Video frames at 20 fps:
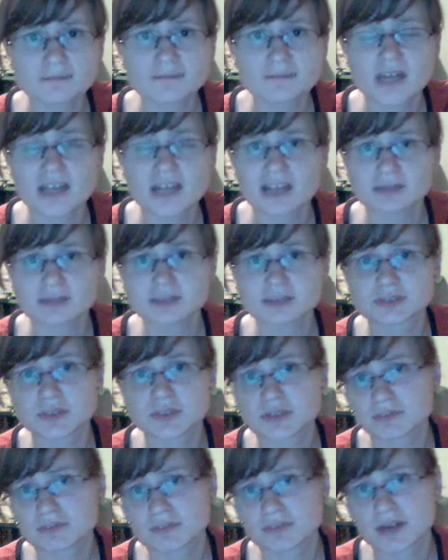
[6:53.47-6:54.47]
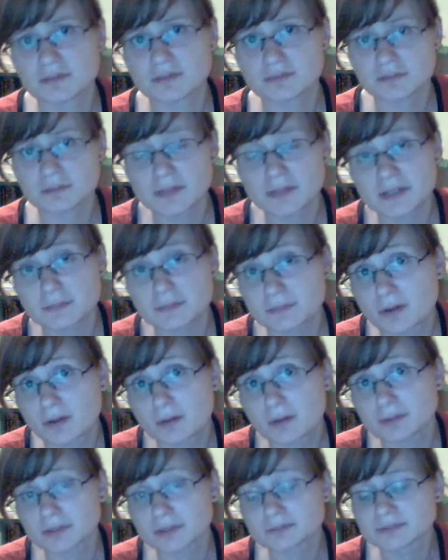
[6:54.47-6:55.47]
and that was one of my big
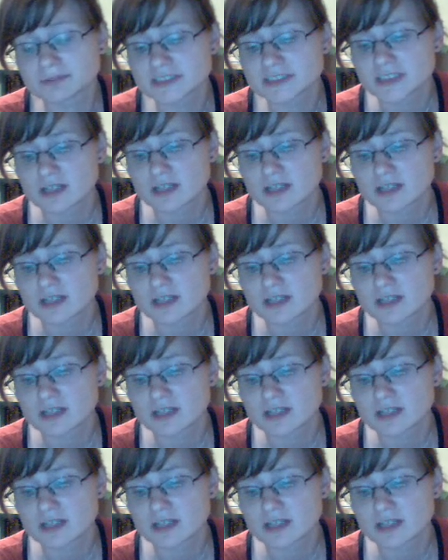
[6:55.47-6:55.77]
problems,